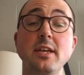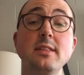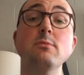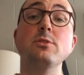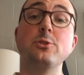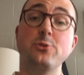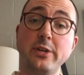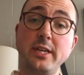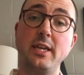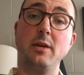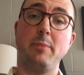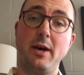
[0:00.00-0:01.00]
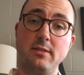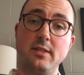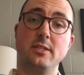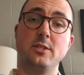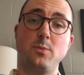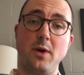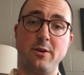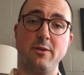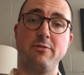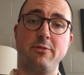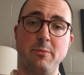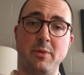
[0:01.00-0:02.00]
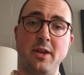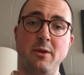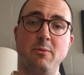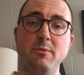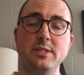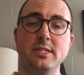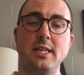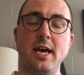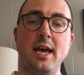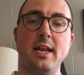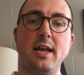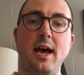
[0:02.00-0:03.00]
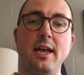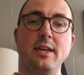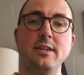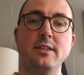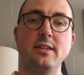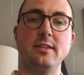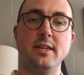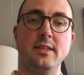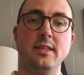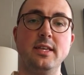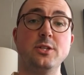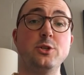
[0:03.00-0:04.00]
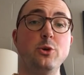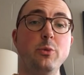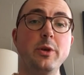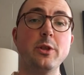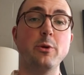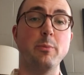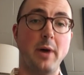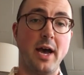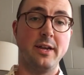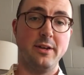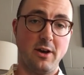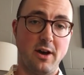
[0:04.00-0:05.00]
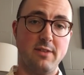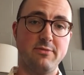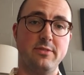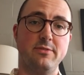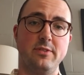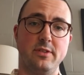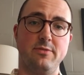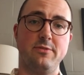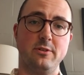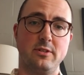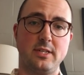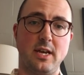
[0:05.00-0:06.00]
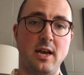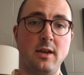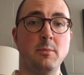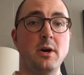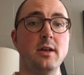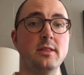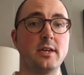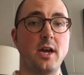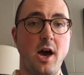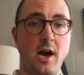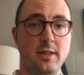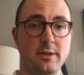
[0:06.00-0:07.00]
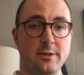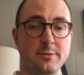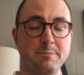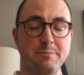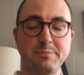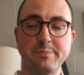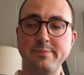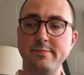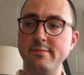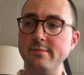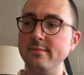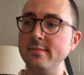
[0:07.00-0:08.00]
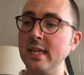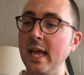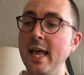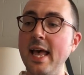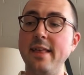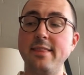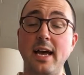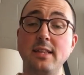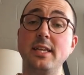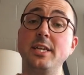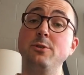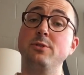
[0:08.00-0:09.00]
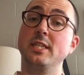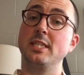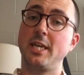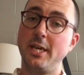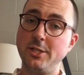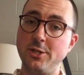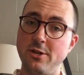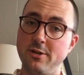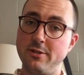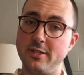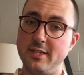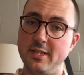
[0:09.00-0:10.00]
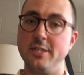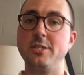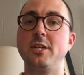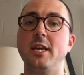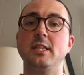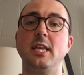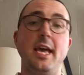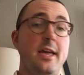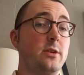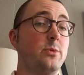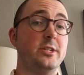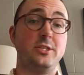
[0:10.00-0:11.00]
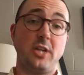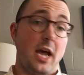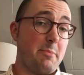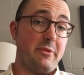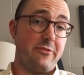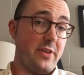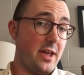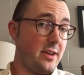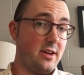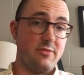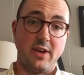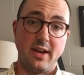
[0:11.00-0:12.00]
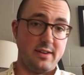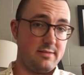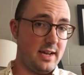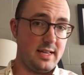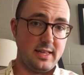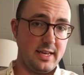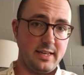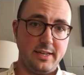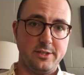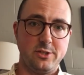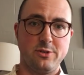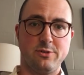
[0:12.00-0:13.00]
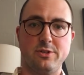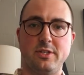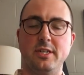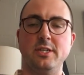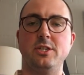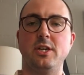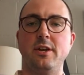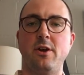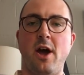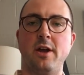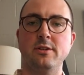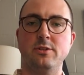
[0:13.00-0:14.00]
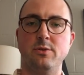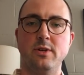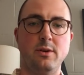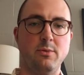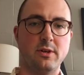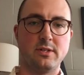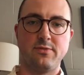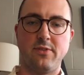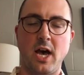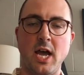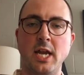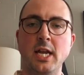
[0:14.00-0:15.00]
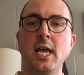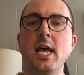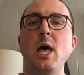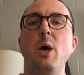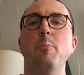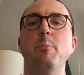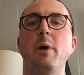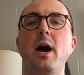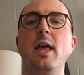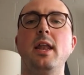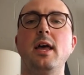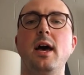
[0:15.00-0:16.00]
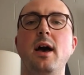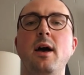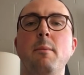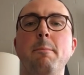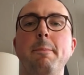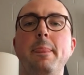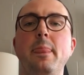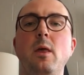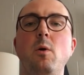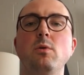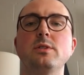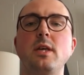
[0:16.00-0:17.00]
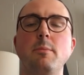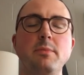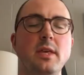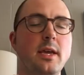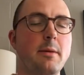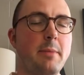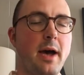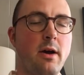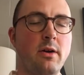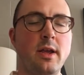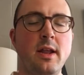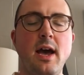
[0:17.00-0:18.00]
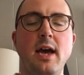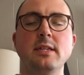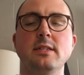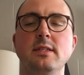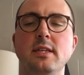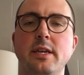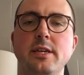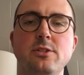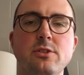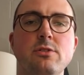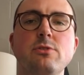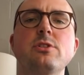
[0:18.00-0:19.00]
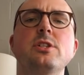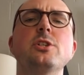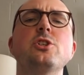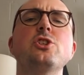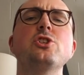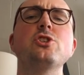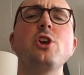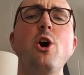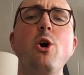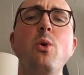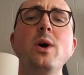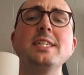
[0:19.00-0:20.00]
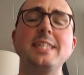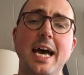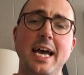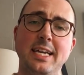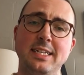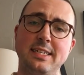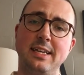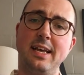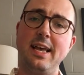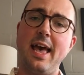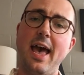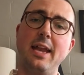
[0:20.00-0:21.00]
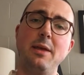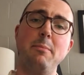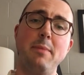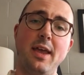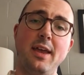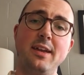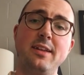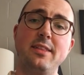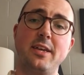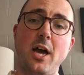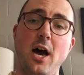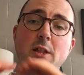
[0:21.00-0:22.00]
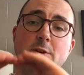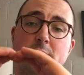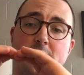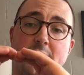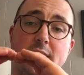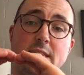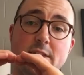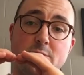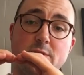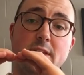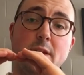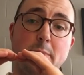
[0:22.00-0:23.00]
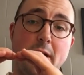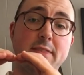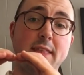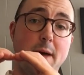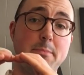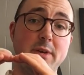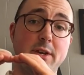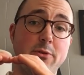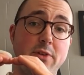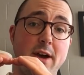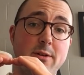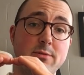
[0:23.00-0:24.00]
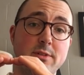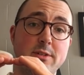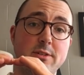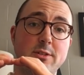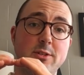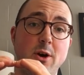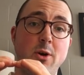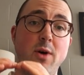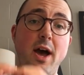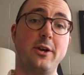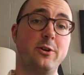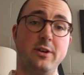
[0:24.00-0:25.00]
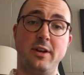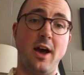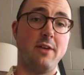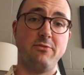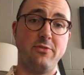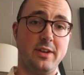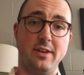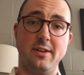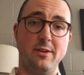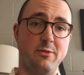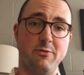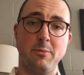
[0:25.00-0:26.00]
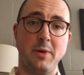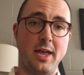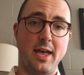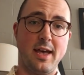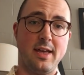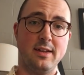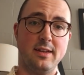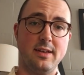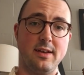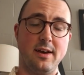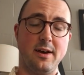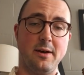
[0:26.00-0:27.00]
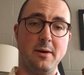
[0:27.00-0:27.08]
The thing that was tricky about this sweater for me was that I did the tubular bind-off for the first time on the collar. That thing uses Kitchener stitch at the end, which I'm a fan of. I like Kitchener stitch. I know how to do it. It works fine. But something about it, I did the Kitchener stitch so tight, and it made the collar like literally about that big around. So I could not fit it over my head.